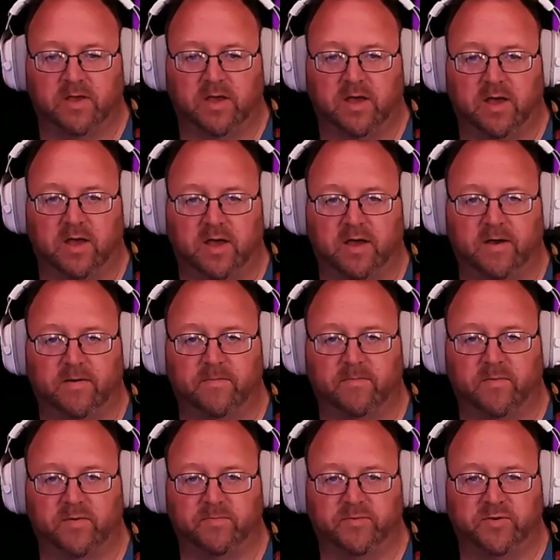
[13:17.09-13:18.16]

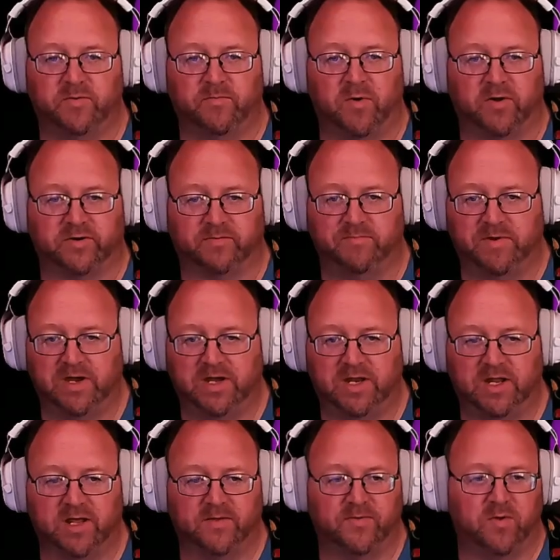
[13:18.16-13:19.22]
do
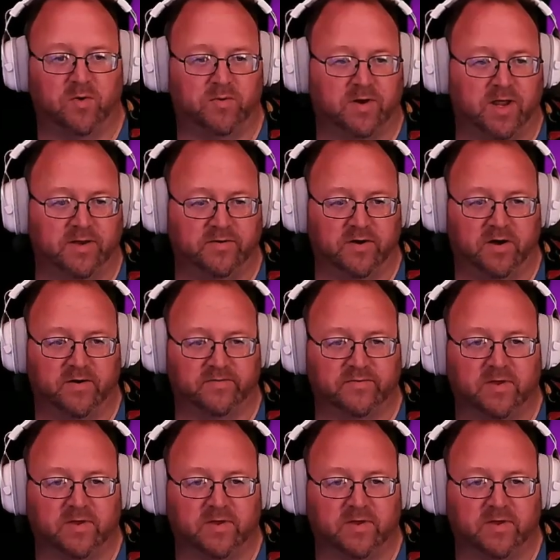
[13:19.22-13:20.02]
multimedia, the whole 9 yards.